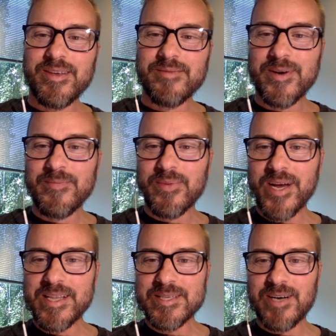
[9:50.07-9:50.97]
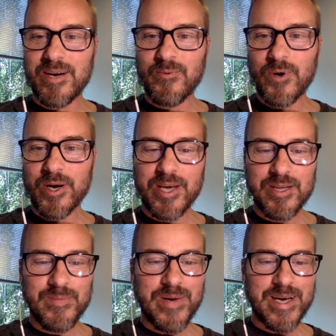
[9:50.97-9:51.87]
My brain's not working
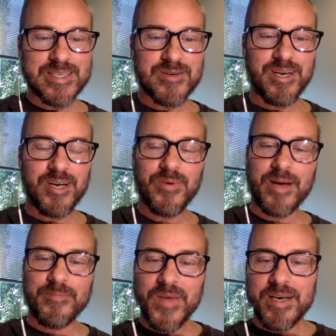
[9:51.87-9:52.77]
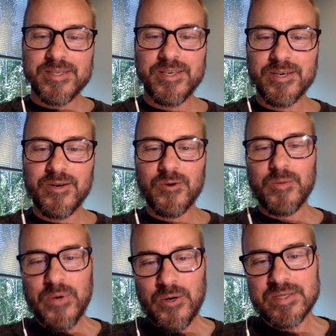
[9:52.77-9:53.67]
the best right now. But yeah, so you'll go to
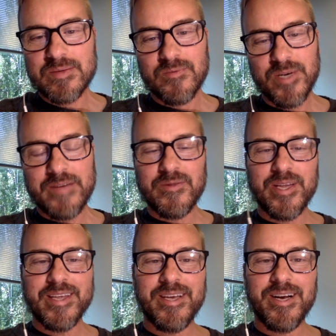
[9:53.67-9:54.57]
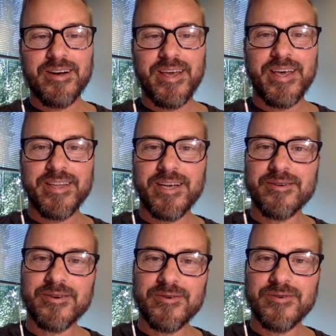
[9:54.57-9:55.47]
our post. We have a link there, and
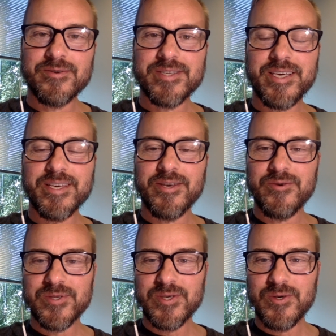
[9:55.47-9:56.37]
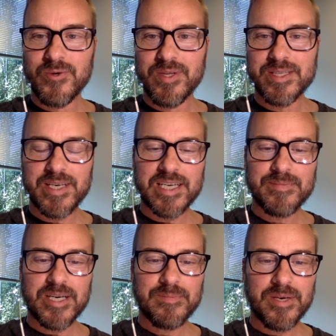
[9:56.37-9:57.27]
that'll go take you to the status
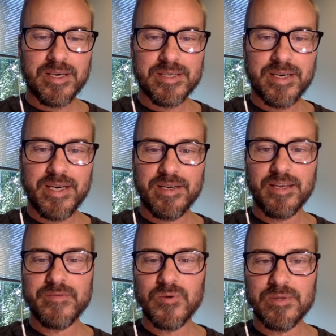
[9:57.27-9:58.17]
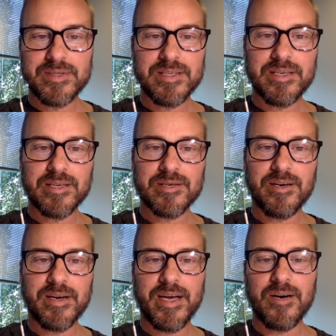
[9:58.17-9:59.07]
match page, and it gives you all the details
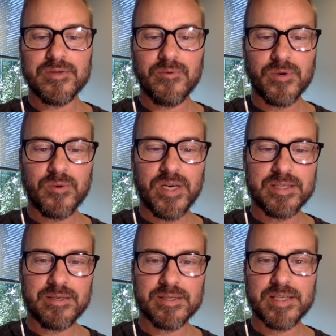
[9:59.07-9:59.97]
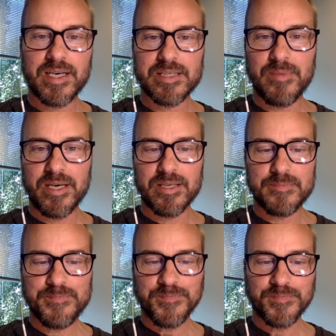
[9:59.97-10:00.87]
on how to request your status match.
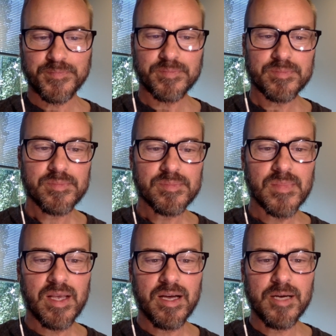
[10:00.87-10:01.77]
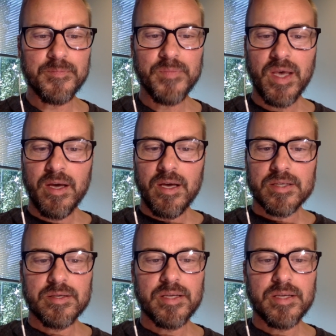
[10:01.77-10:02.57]
So the